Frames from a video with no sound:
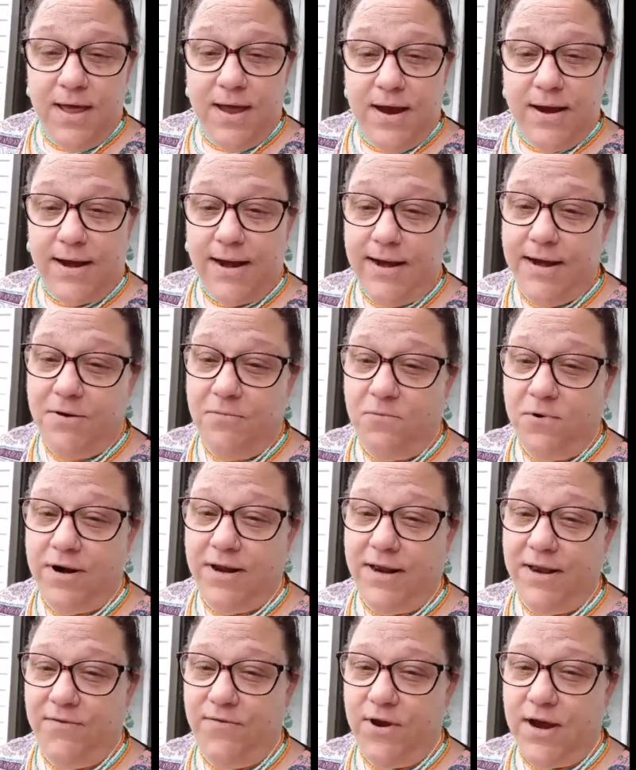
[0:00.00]
and I didn't want
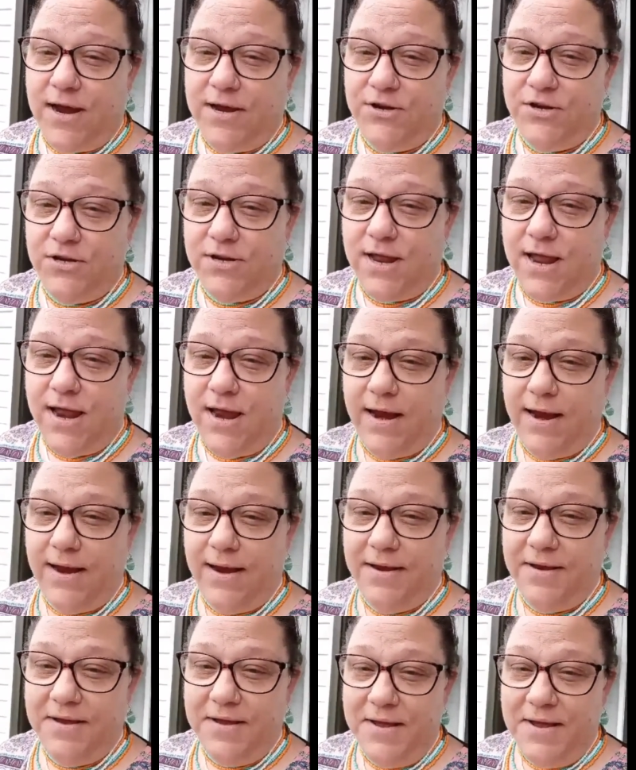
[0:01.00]
to leave you guys just hanging.